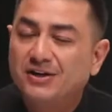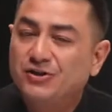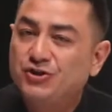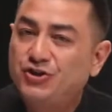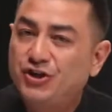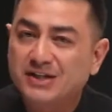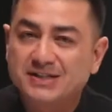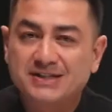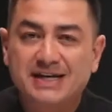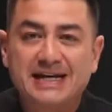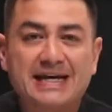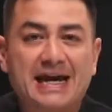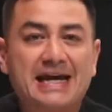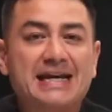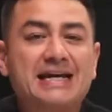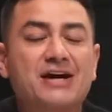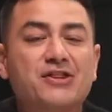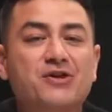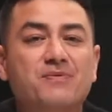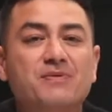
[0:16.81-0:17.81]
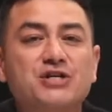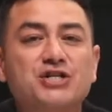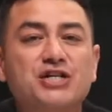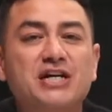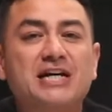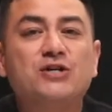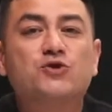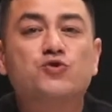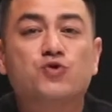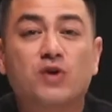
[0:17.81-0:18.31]
Just like any other
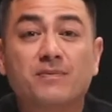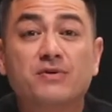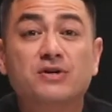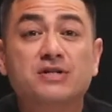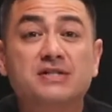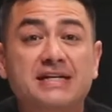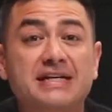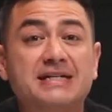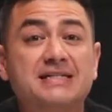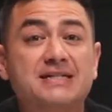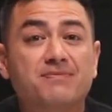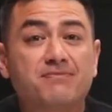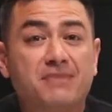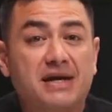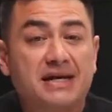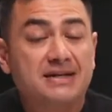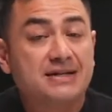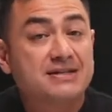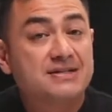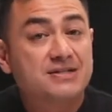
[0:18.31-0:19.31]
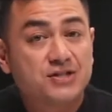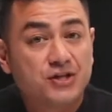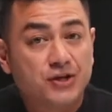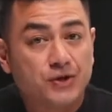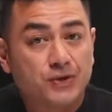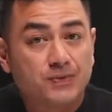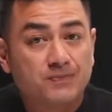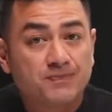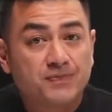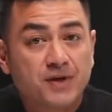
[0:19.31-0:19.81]
machine, trimmers need some maintenance
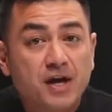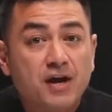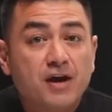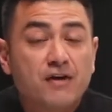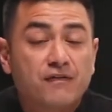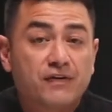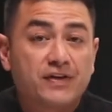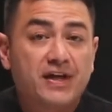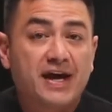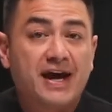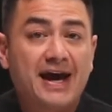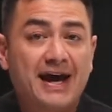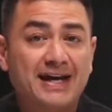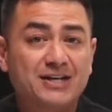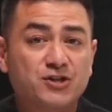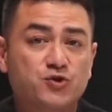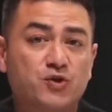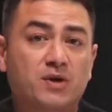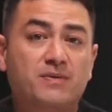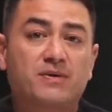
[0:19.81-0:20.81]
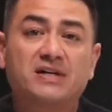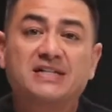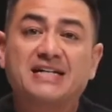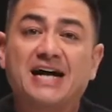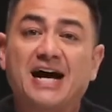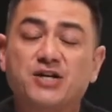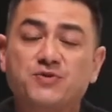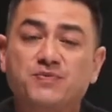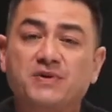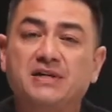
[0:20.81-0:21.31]
too. For the hedge trimmer
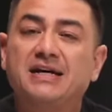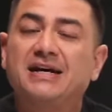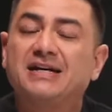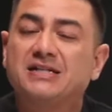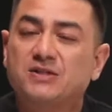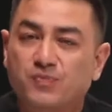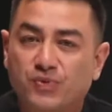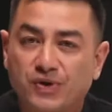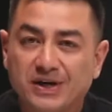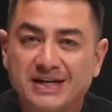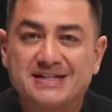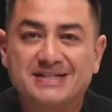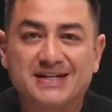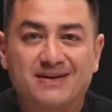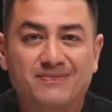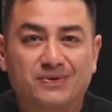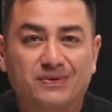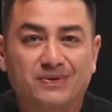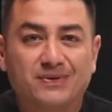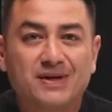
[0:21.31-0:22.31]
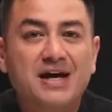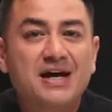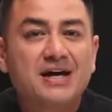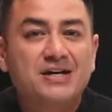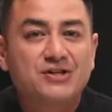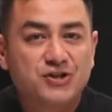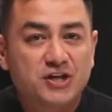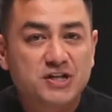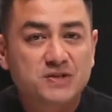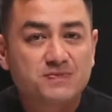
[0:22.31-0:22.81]
attachment, it's pretty simple.
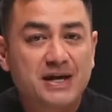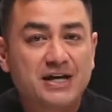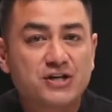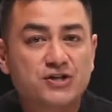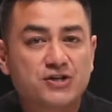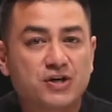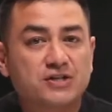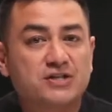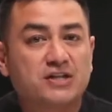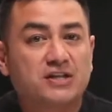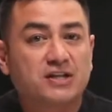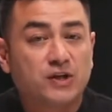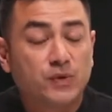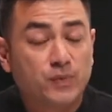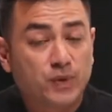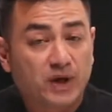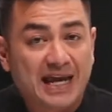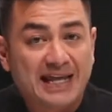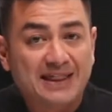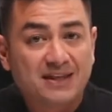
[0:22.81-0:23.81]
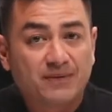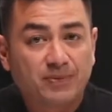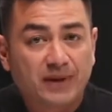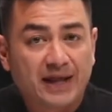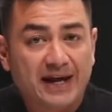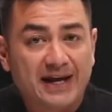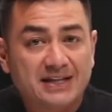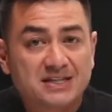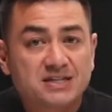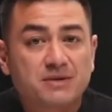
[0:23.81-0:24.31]
Just make sure to lubricate the
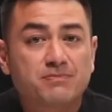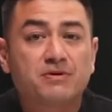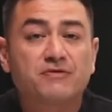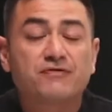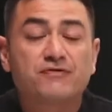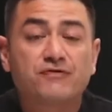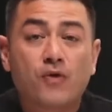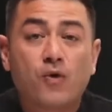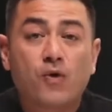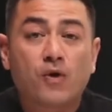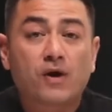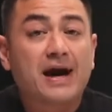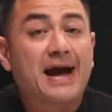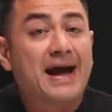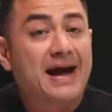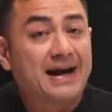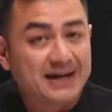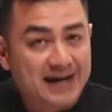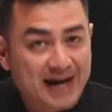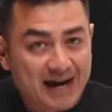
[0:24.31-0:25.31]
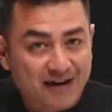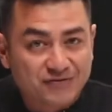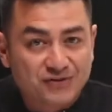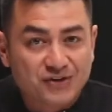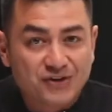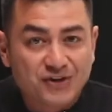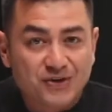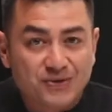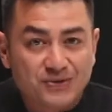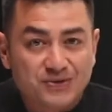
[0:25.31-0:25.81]
blades before and after
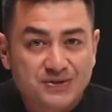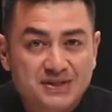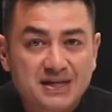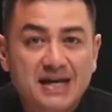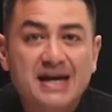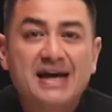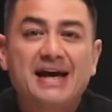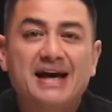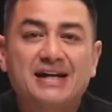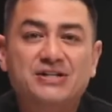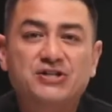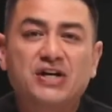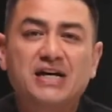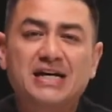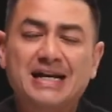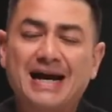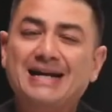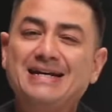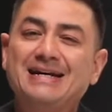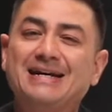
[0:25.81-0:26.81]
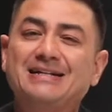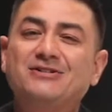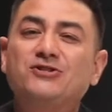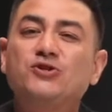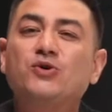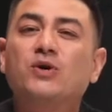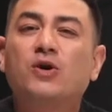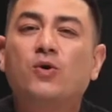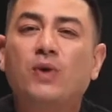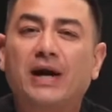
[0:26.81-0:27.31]
use. It's a good idea to
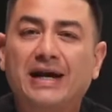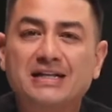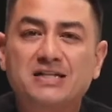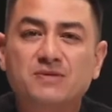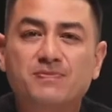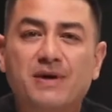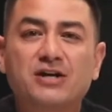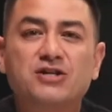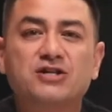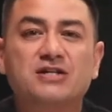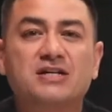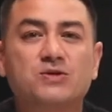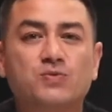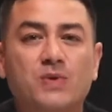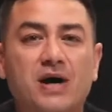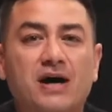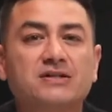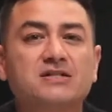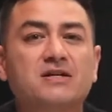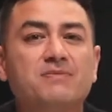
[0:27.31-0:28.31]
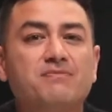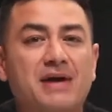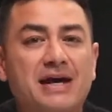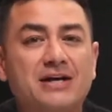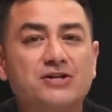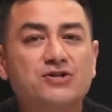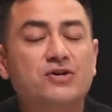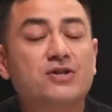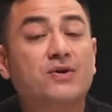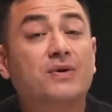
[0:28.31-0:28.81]
do a quick inspection as well to
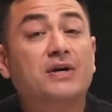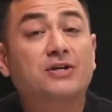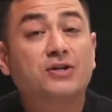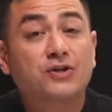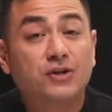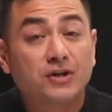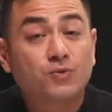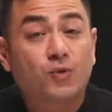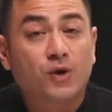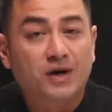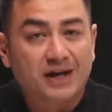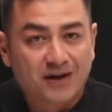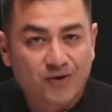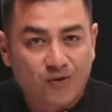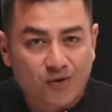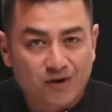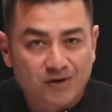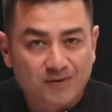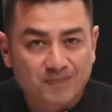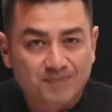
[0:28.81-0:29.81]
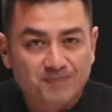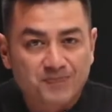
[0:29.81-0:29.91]
make sure they're in good working order.